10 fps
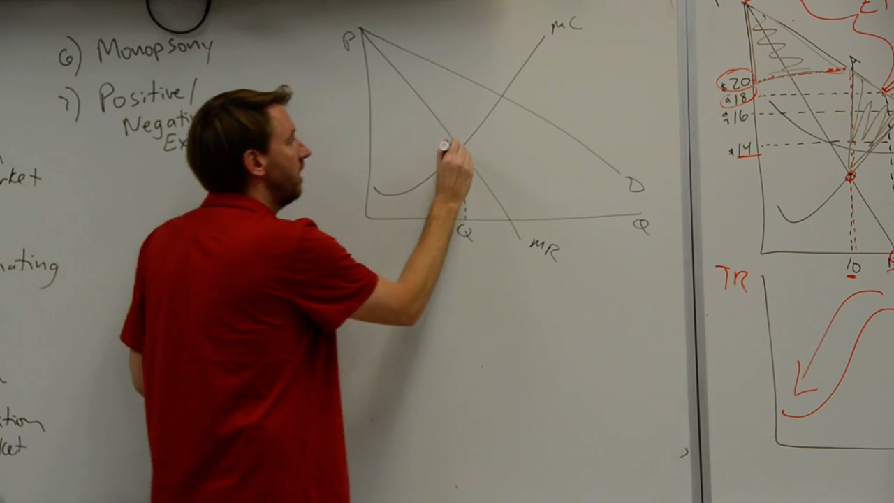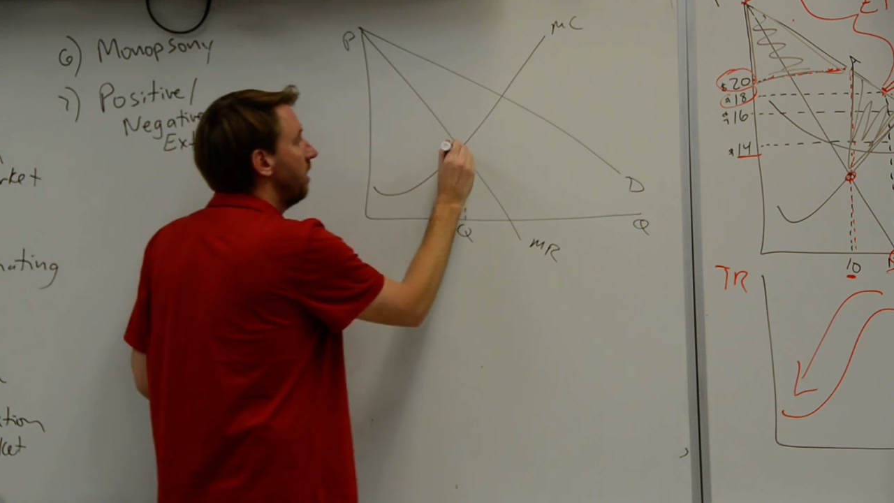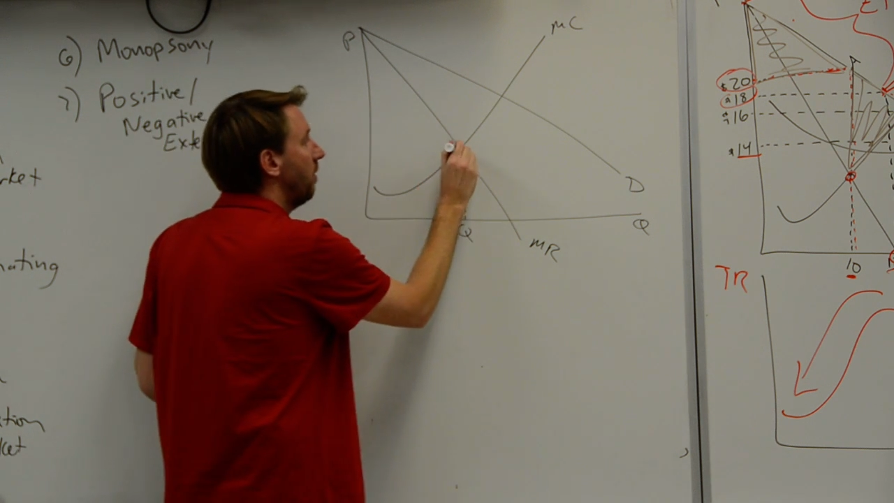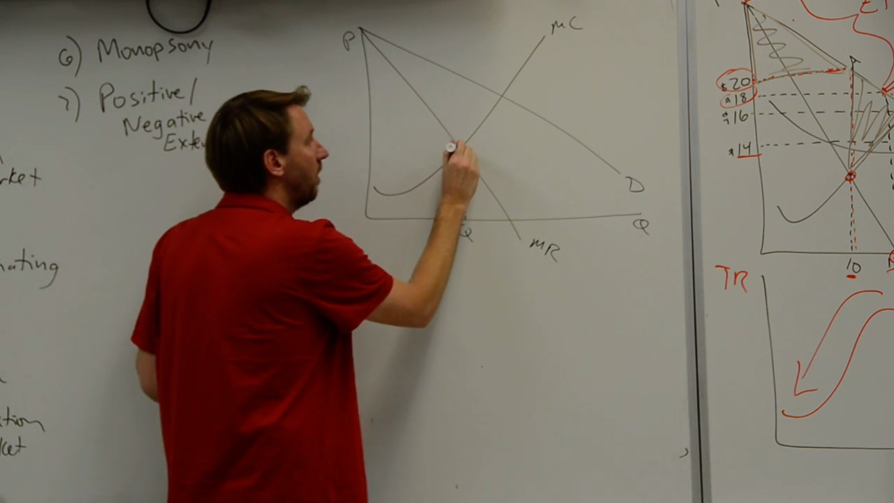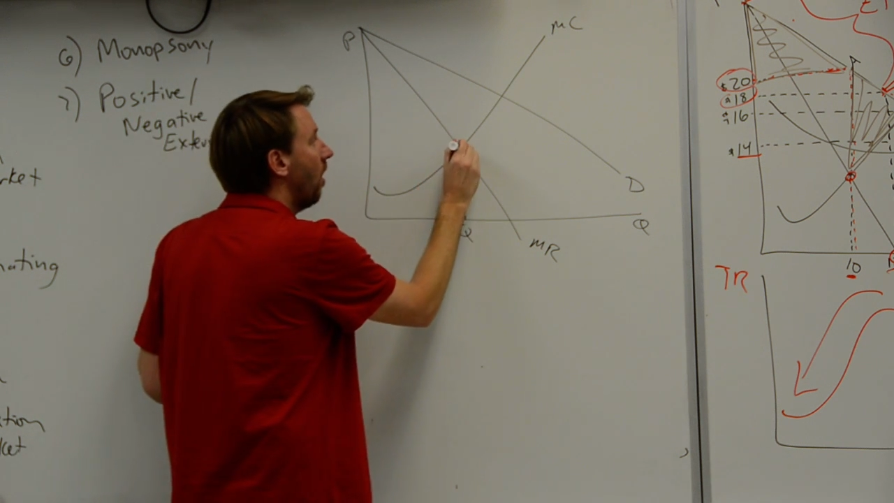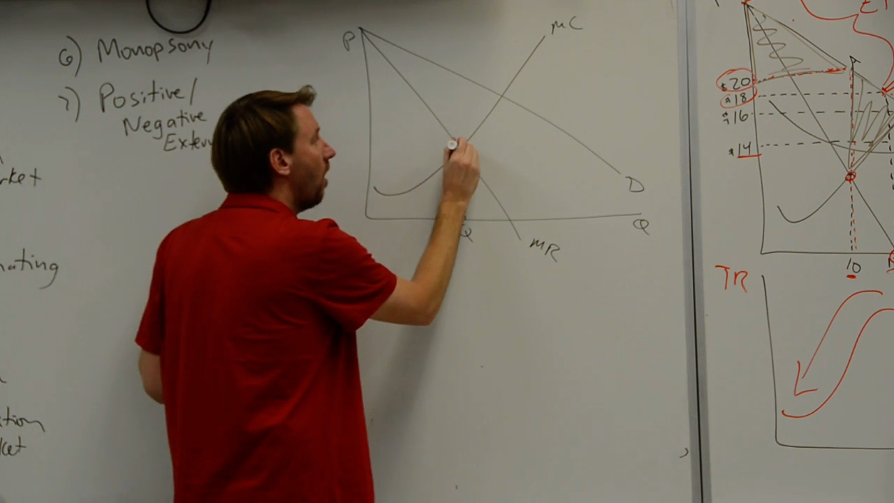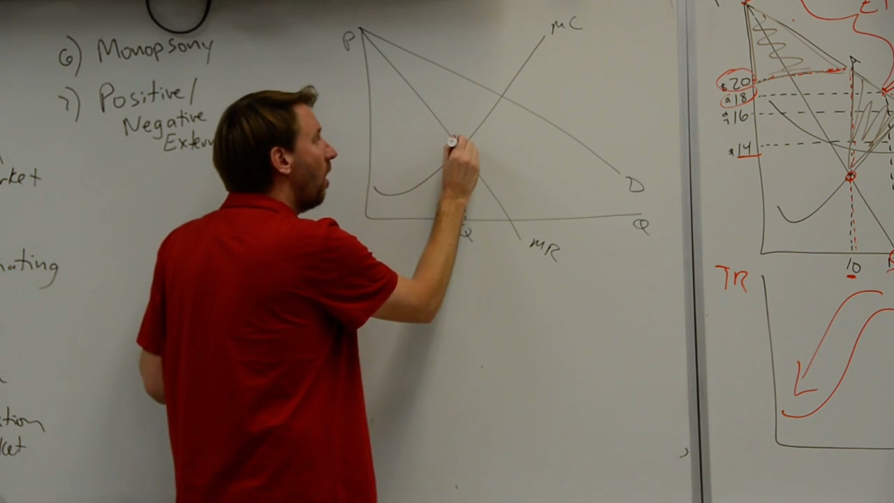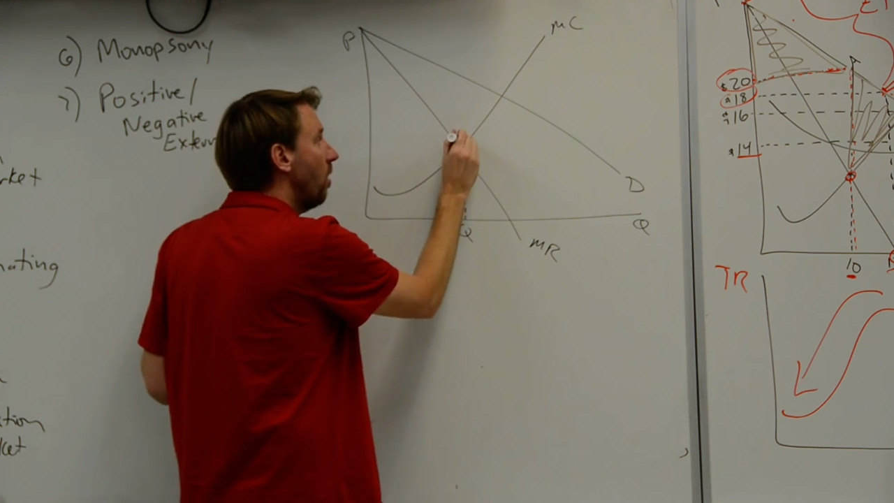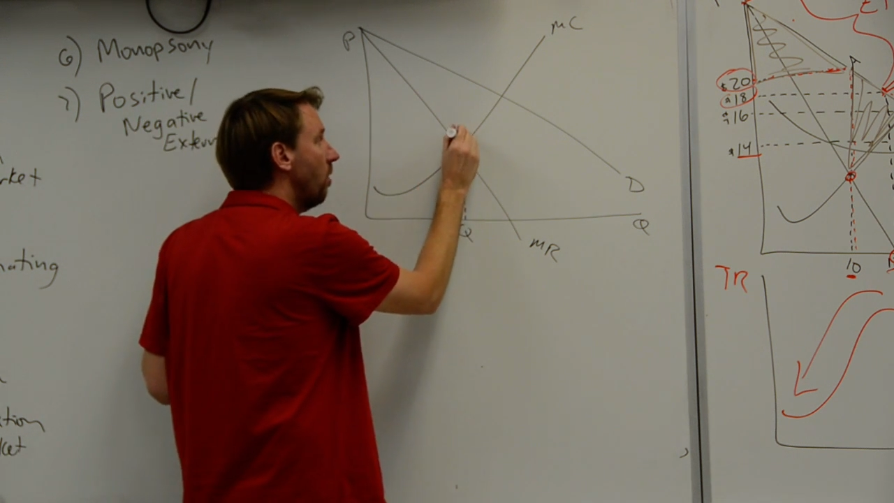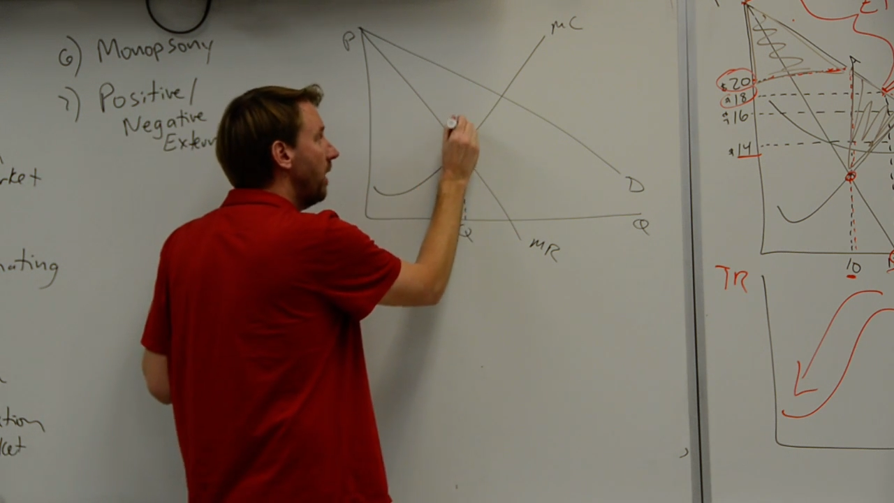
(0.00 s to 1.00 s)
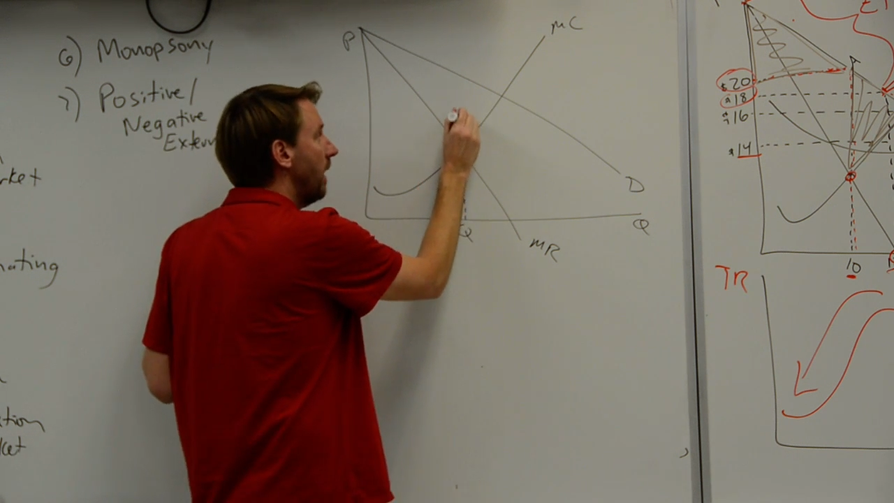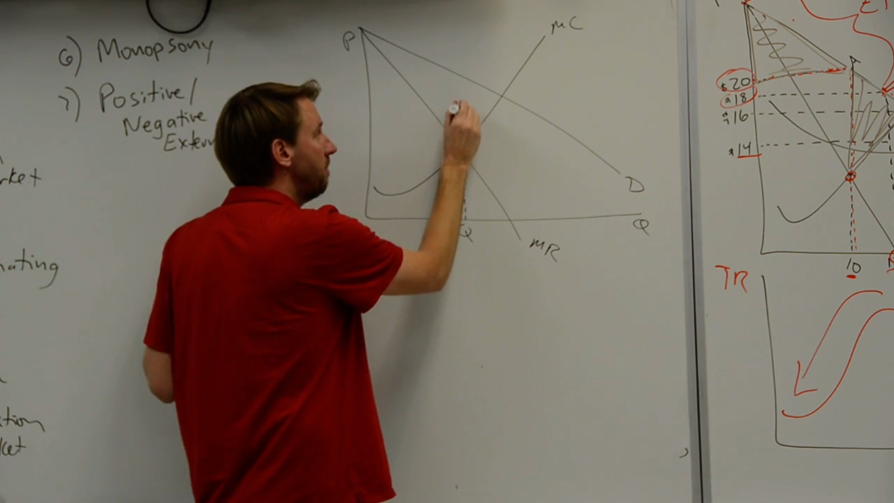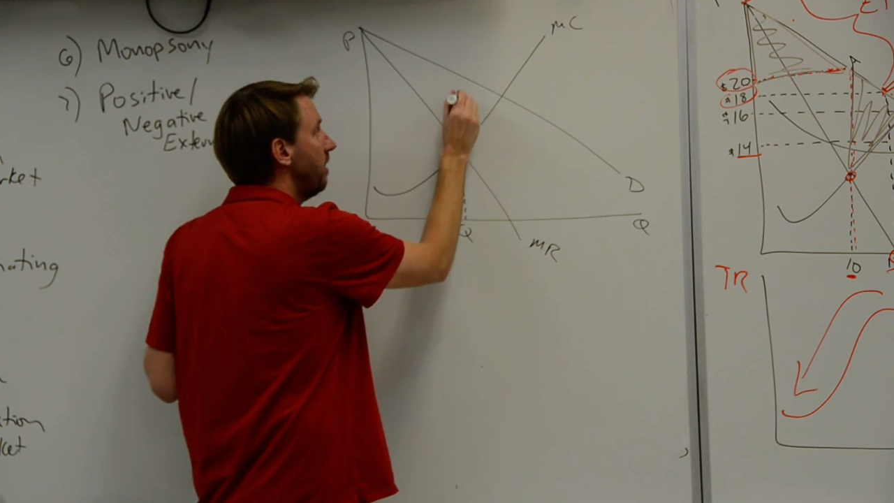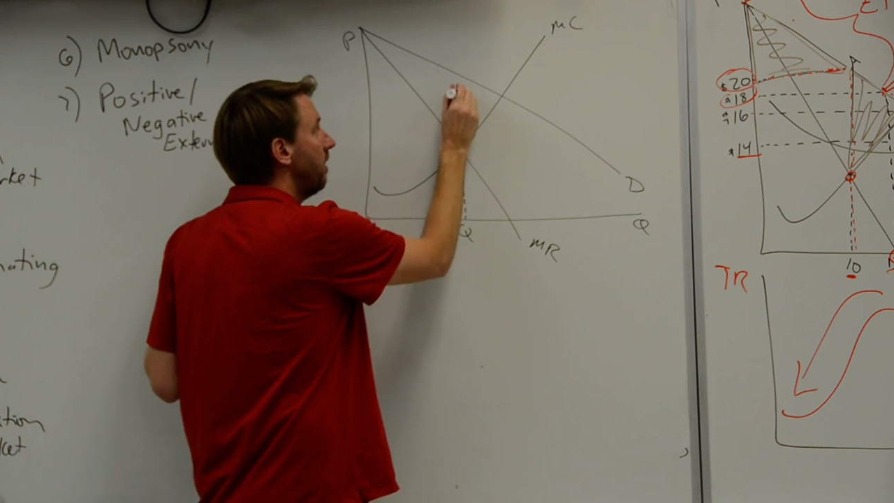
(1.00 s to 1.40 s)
You're going to go all the way up to the